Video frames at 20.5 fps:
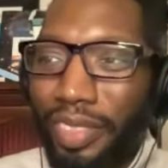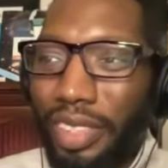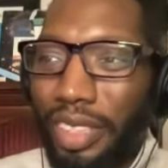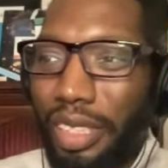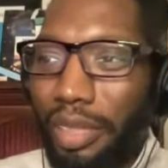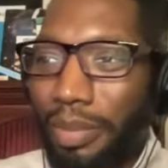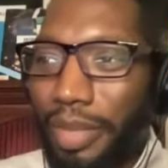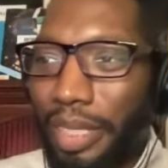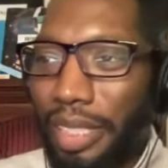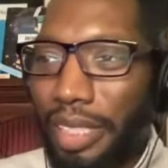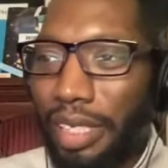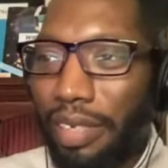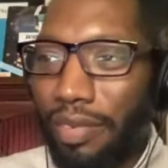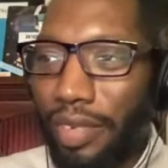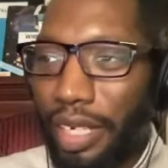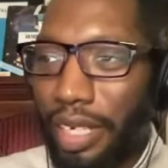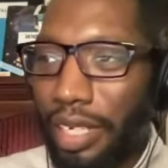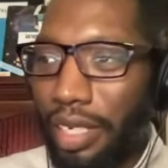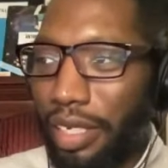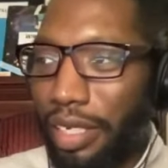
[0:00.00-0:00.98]
let me see if I
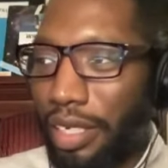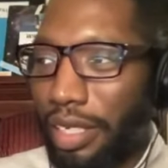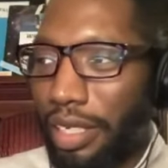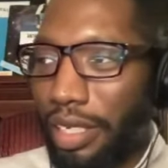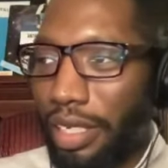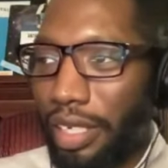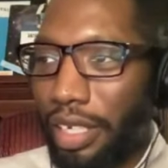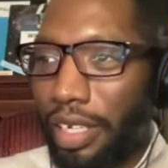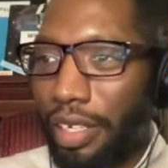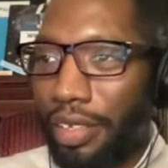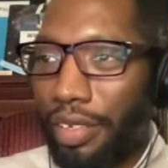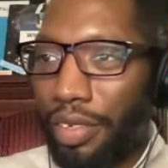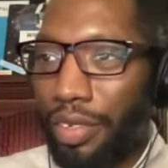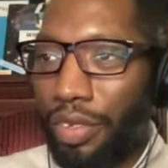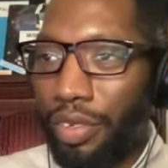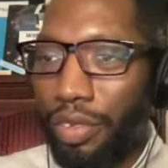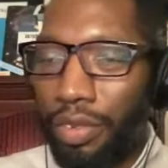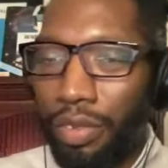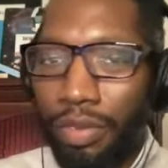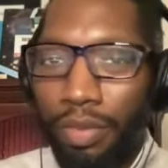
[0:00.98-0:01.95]
can log
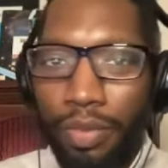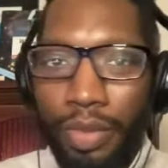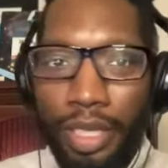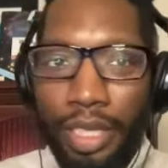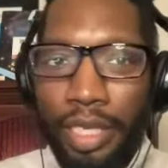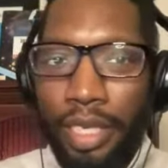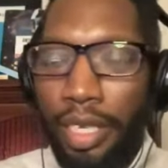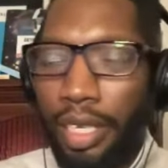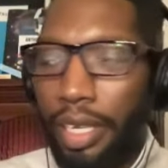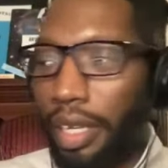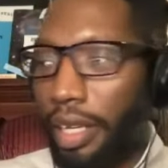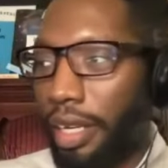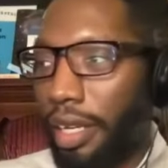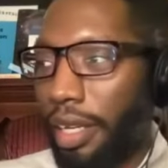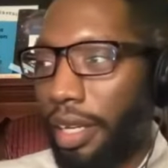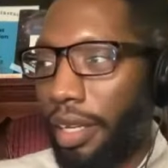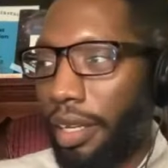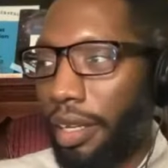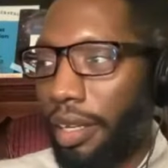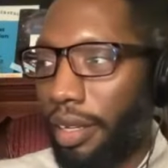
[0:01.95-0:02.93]
into
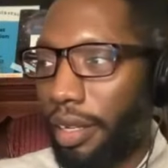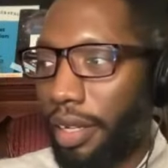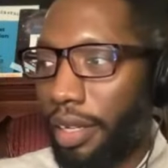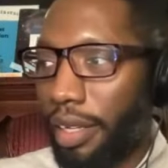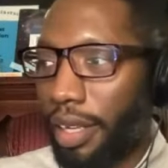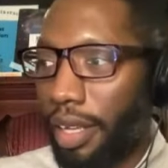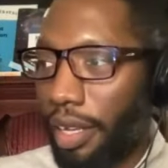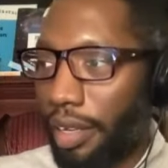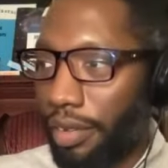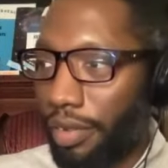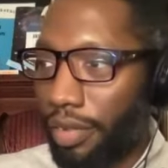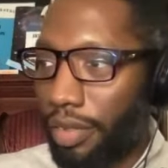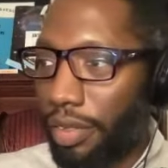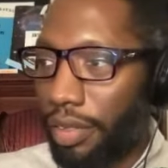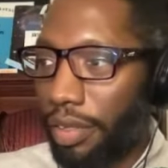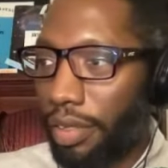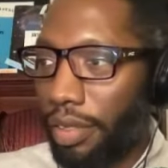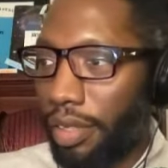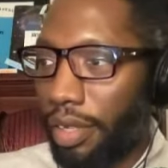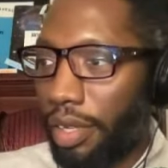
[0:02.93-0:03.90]
my account.
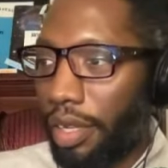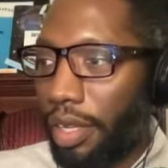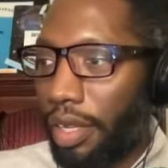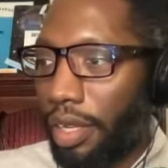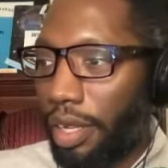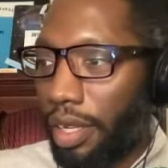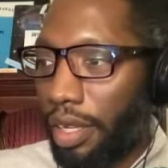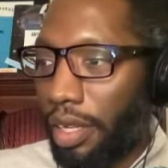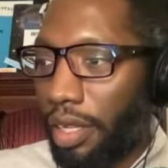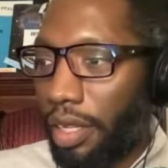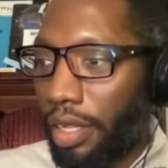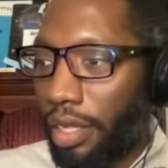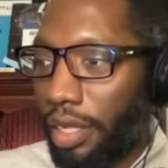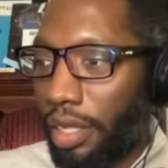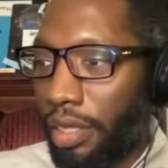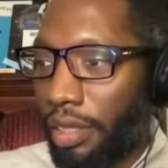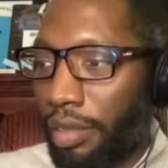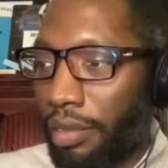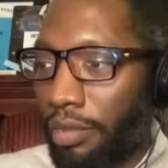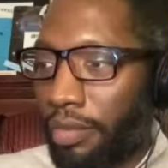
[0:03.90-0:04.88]

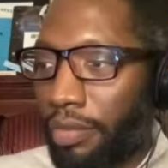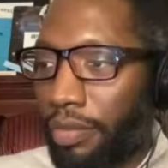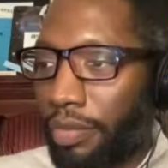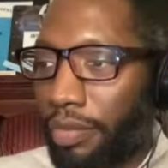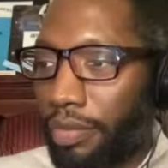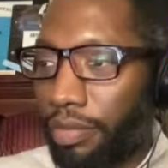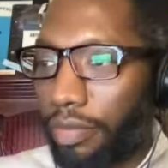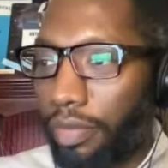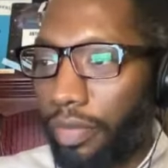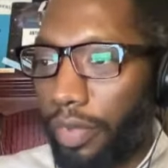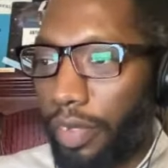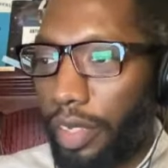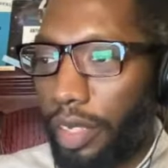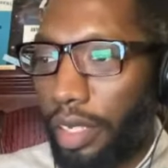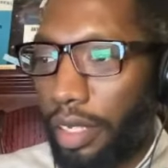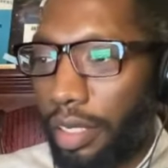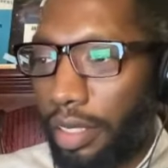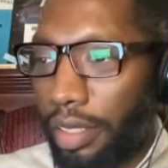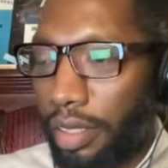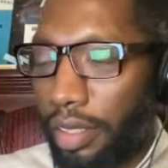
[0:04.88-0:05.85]

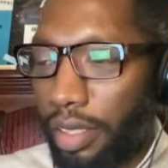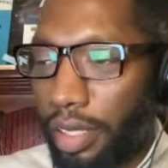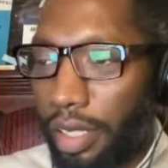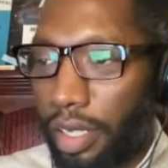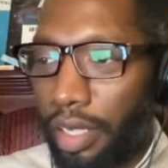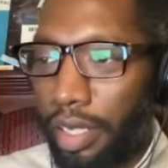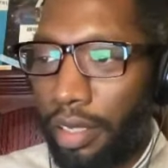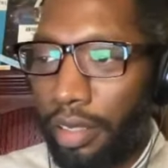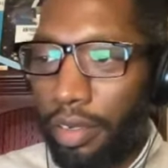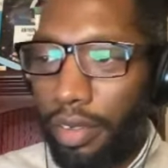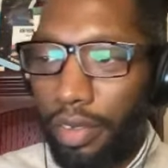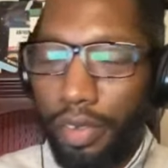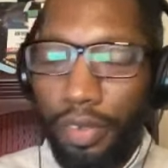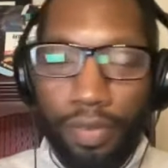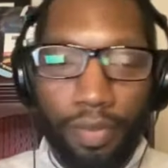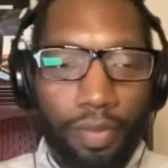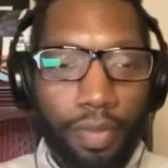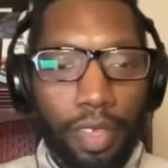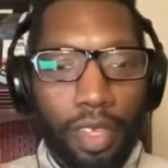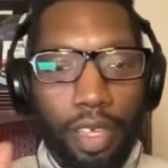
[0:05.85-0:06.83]
Because again,
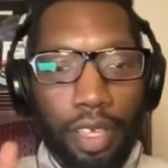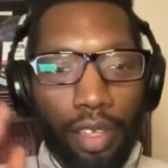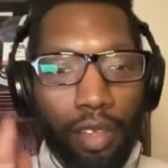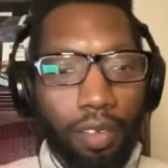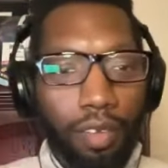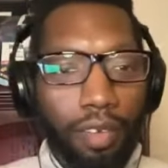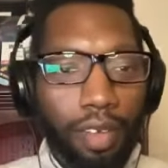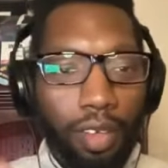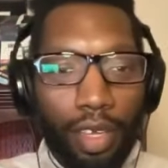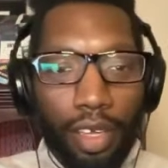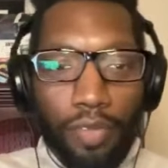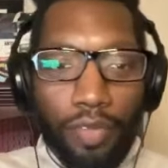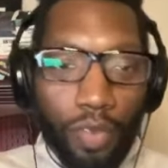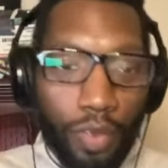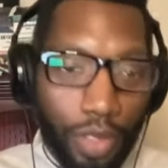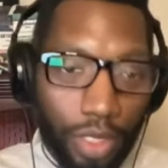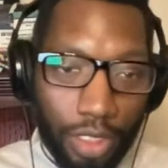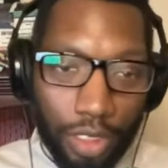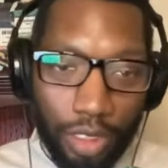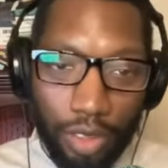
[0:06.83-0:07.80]
if you
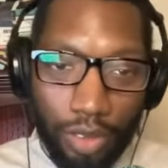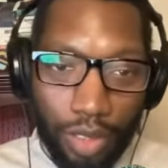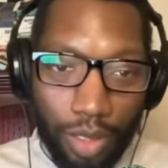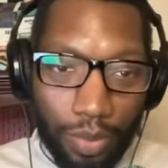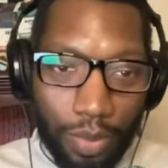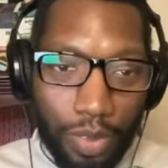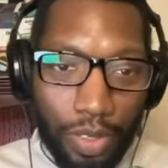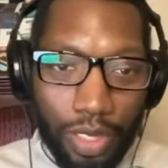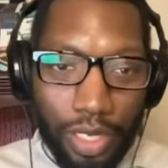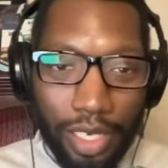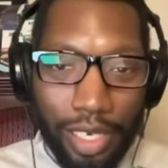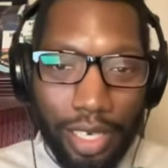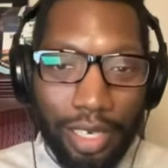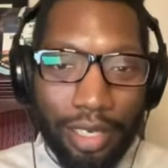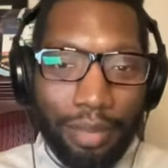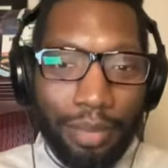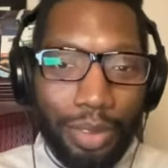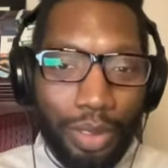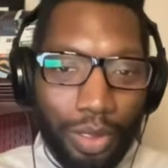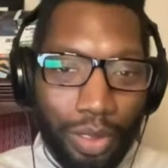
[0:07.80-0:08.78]
want to show up on
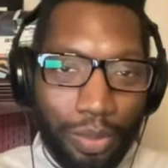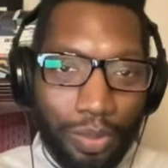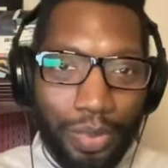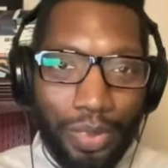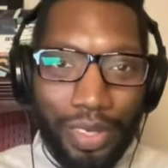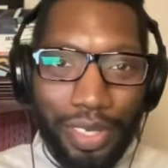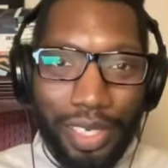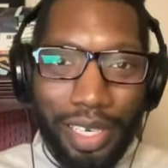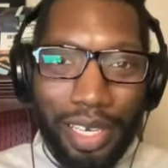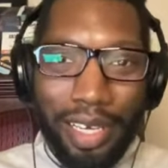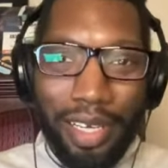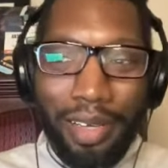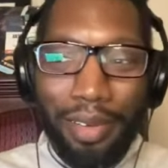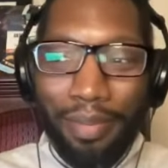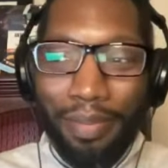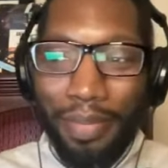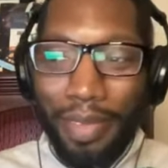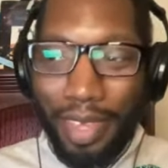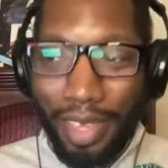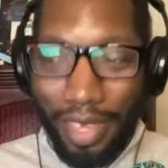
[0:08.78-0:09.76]
time, show up on
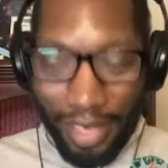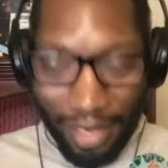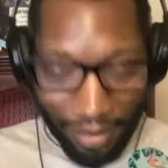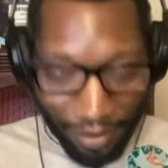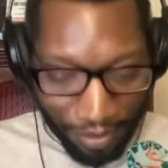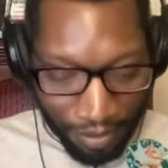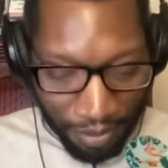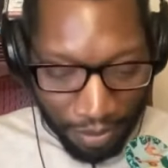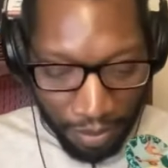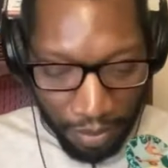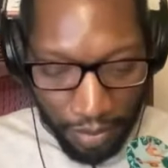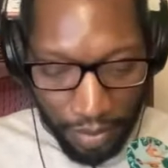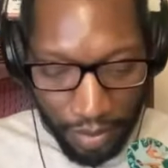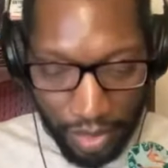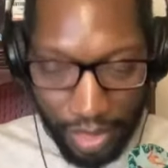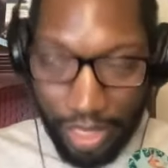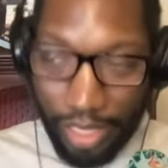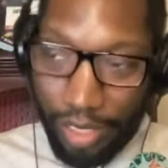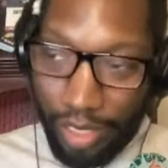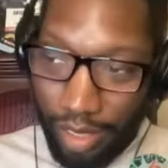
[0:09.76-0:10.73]
time.
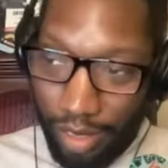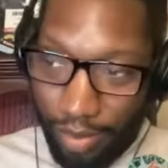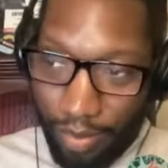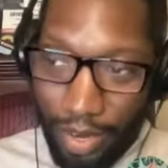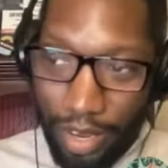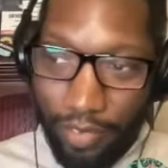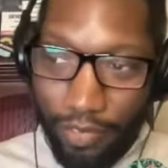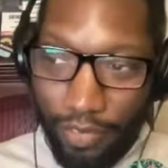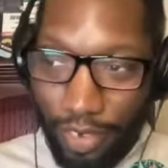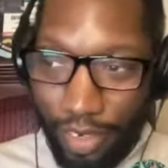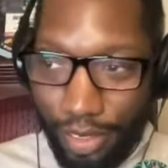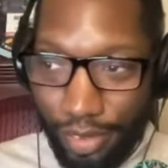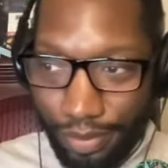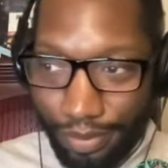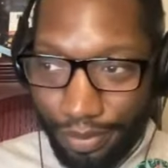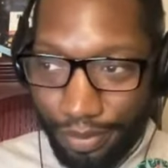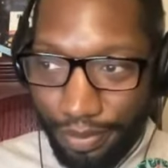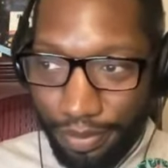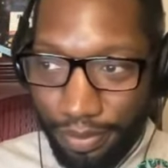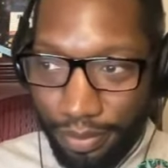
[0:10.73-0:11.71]
This is my fault.
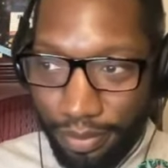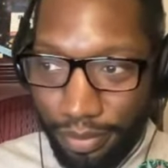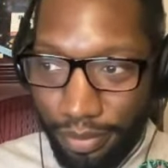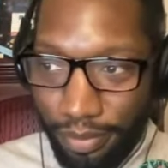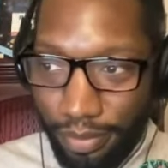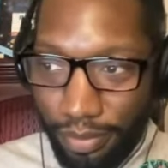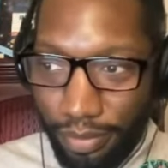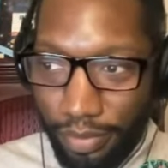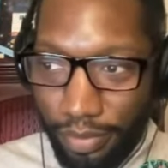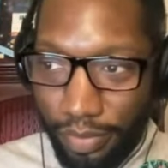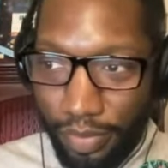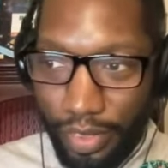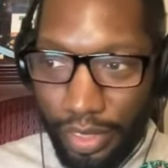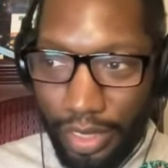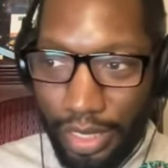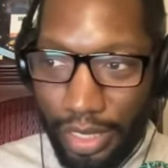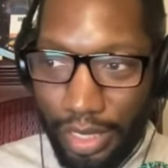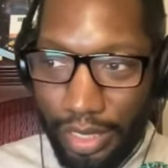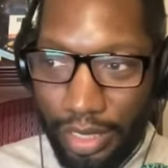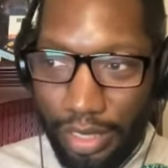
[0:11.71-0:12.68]

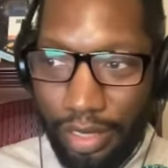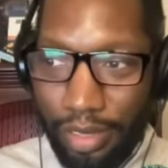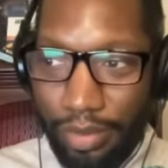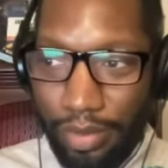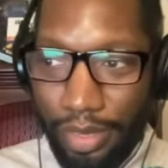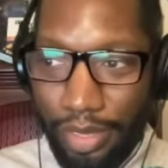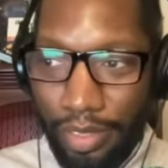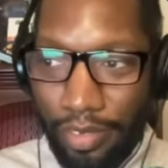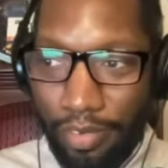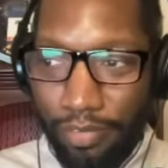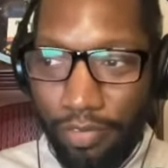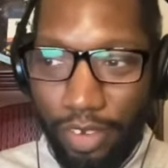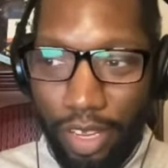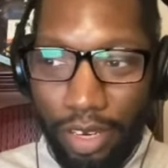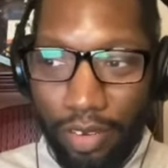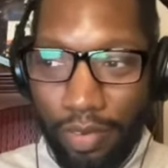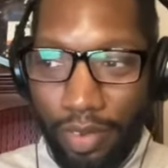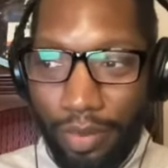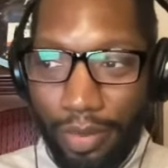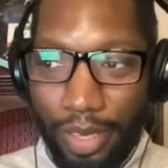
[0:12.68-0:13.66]
I should have been
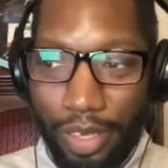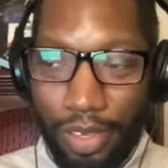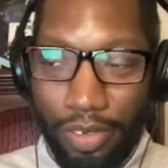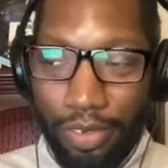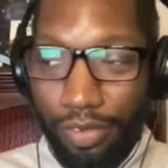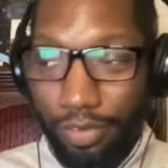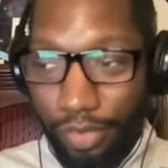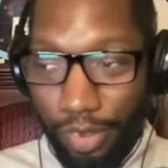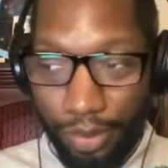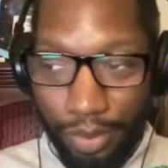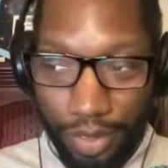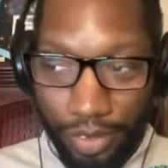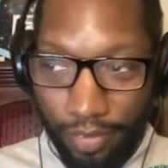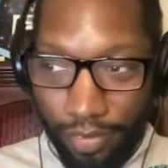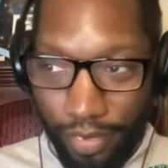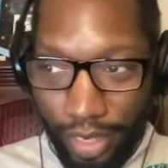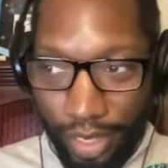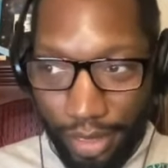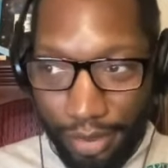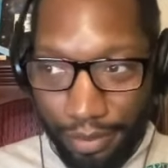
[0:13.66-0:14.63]
following my own ripple
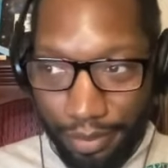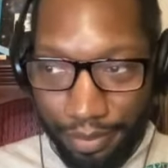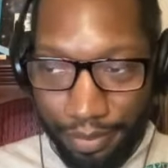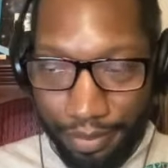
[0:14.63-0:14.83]
effect,